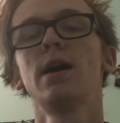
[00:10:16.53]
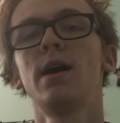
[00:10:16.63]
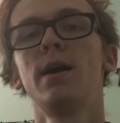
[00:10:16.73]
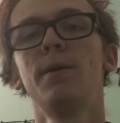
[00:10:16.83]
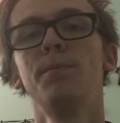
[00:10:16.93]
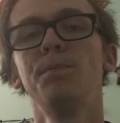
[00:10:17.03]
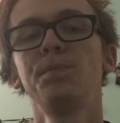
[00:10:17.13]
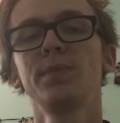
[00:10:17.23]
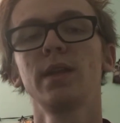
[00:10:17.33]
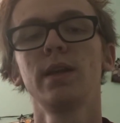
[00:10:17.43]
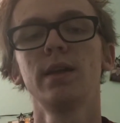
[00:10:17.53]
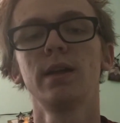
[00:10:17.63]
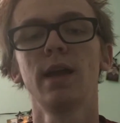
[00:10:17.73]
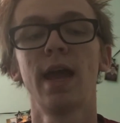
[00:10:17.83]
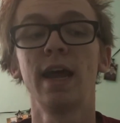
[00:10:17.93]
and
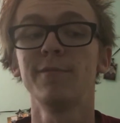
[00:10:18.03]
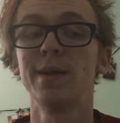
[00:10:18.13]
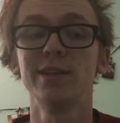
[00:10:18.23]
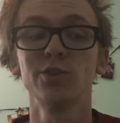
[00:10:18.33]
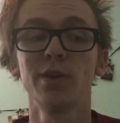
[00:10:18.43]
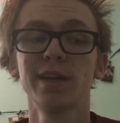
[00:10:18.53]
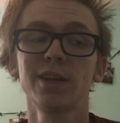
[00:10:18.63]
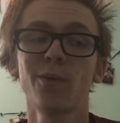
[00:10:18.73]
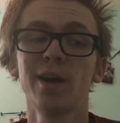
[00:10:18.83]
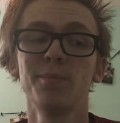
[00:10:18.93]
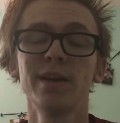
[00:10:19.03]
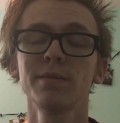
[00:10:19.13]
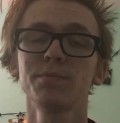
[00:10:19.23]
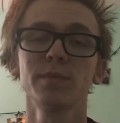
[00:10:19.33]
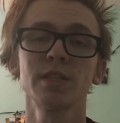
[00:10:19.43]
I've been enjoying it quite a
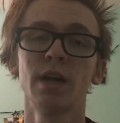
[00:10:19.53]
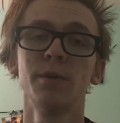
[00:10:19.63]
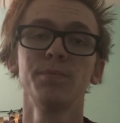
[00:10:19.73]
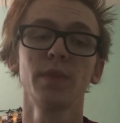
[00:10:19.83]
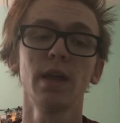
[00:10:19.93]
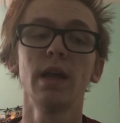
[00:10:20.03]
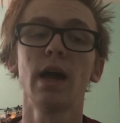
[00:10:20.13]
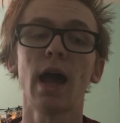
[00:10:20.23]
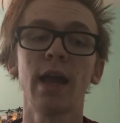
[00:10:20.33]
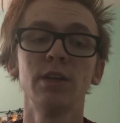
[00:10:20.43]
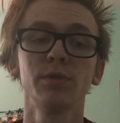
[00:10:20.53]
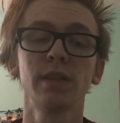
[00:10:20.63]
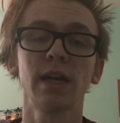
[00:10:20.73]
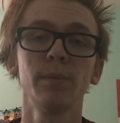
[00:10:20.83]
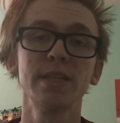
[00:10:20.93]
bit, so I don't
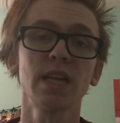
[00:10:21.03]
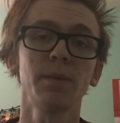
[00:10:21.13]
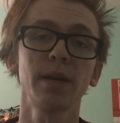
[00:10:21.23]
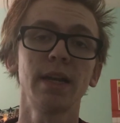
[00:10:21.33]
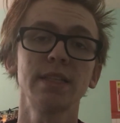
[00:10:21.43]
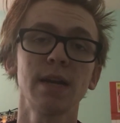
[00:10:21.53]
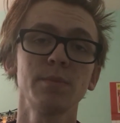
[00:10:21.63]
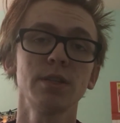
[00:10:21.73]
think I'll be stopping anytime